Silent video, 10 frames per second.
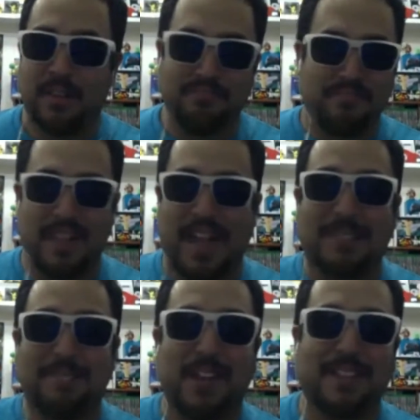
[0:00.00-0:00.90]
last
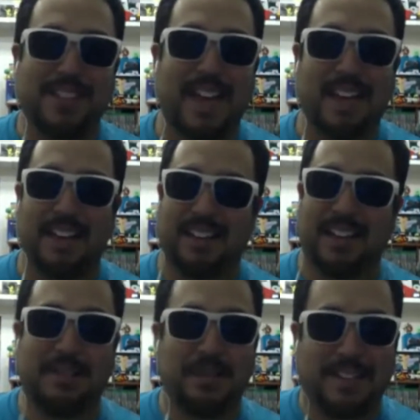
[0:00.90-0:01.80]
man standing, that's who
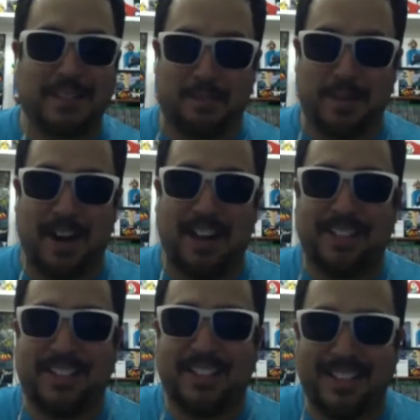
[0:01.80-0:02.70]
gets the
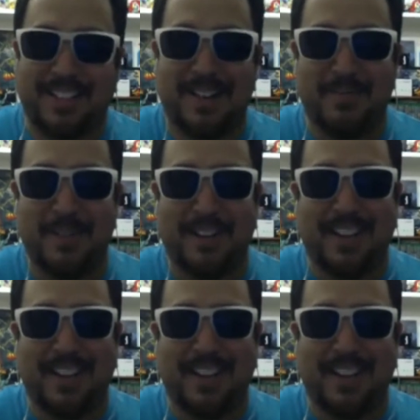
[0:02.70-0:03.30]
prize. You know what I mean?